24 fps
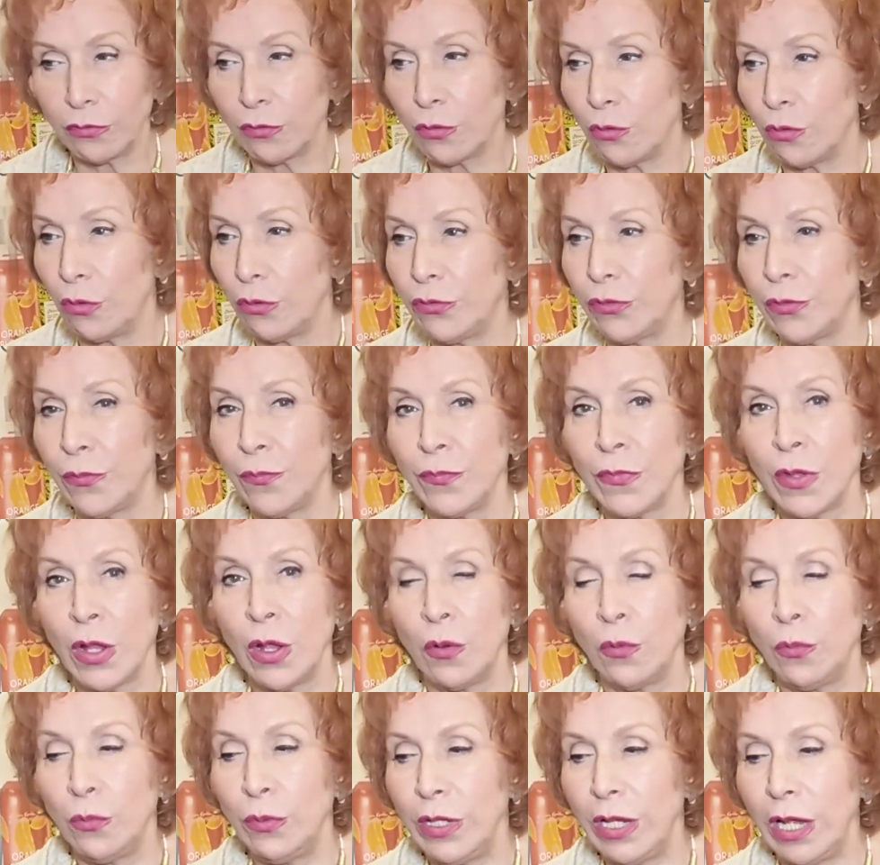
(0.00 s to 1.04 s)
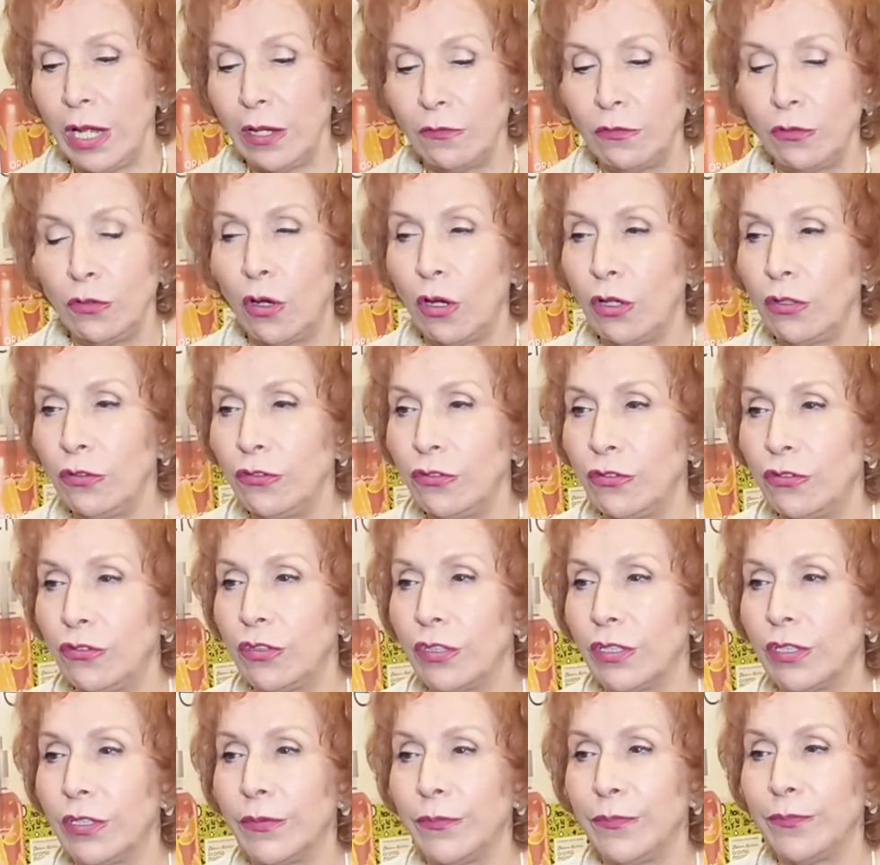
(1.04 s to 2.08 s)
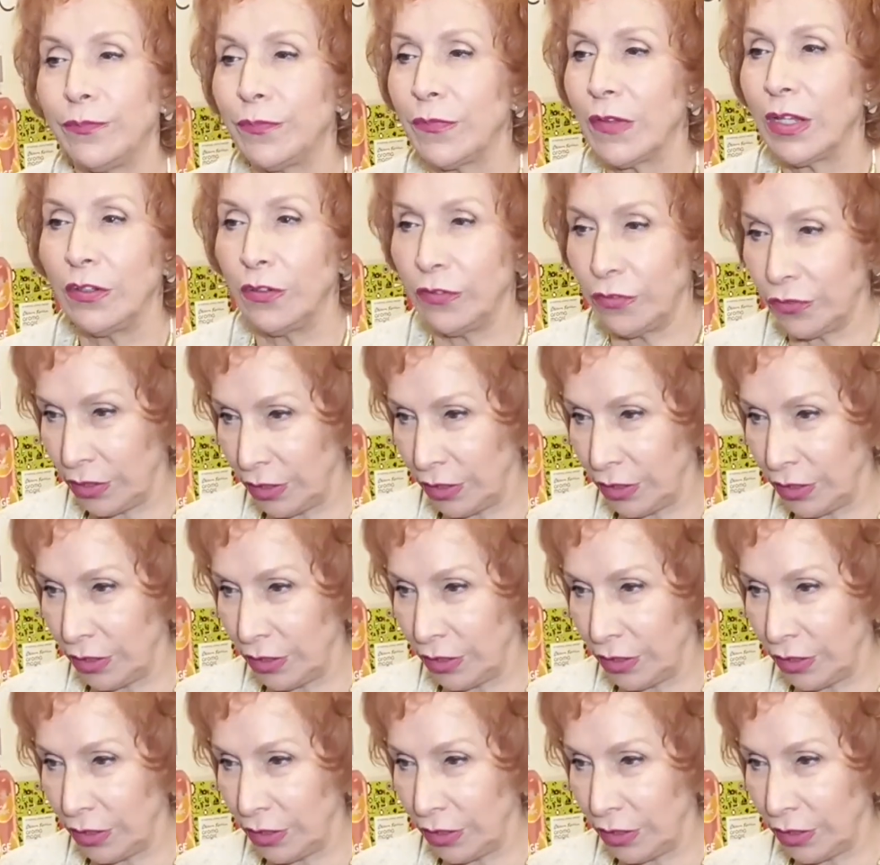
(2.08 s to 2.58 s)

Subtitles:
Of course, we have launched the